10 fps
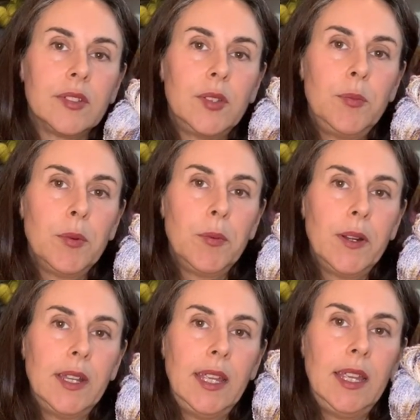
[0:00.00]
Super
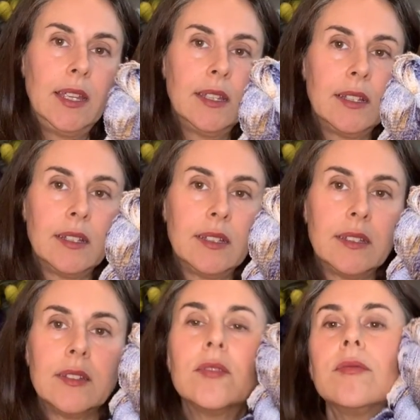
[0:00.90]
pretty.
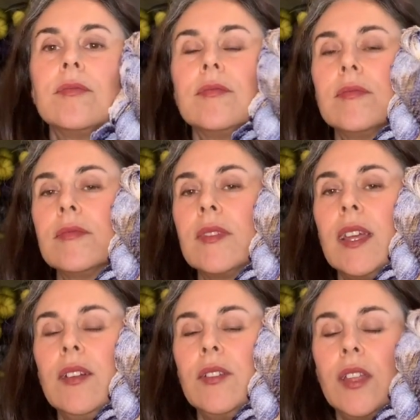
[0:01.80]

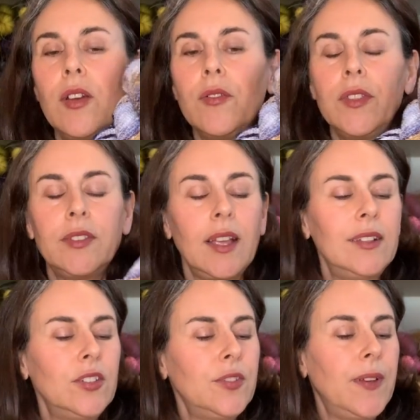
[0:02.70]
I don't know. This I
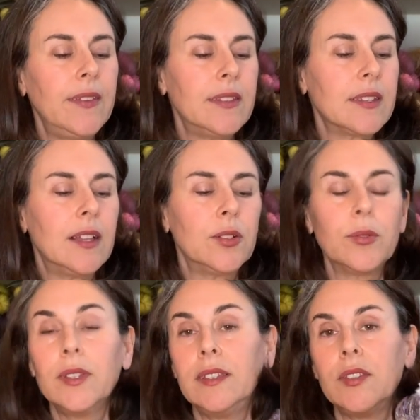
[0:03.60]
just find this color
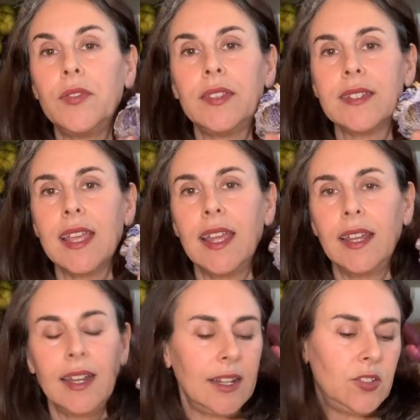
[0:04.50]
really
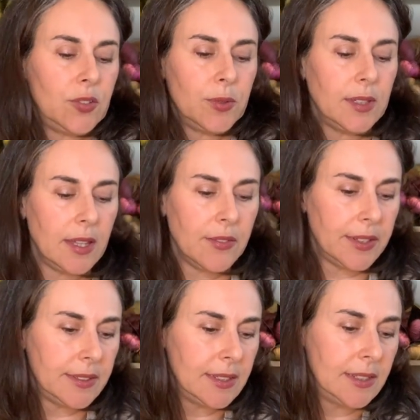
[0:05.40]
sophisticated. I just really love
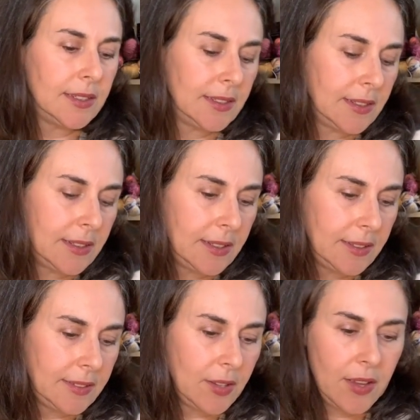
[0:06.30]
it.
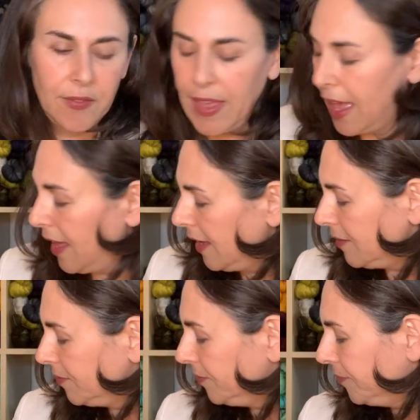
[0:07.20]
So I have
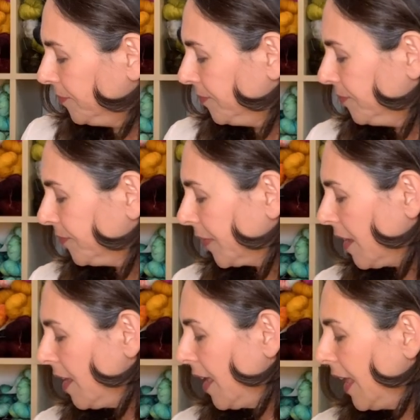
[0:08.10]
that.
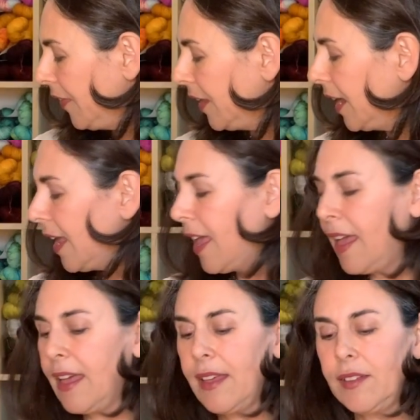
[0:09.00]
And then I
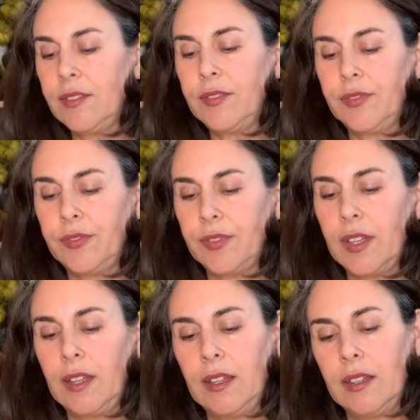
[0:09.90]
have
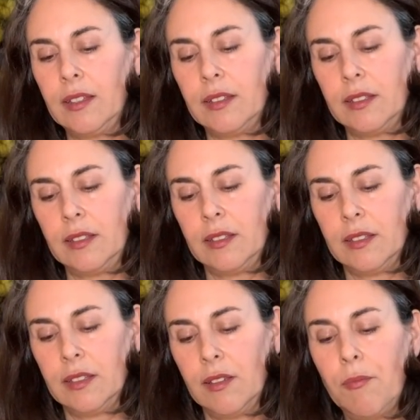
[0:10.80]
uh,
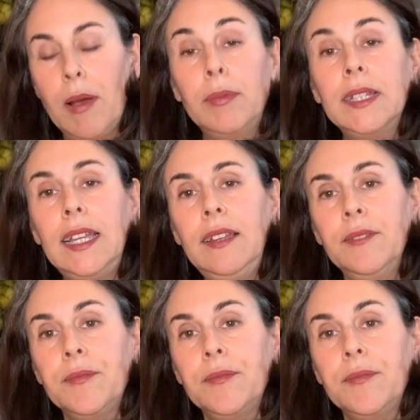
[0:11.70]
Bubbly.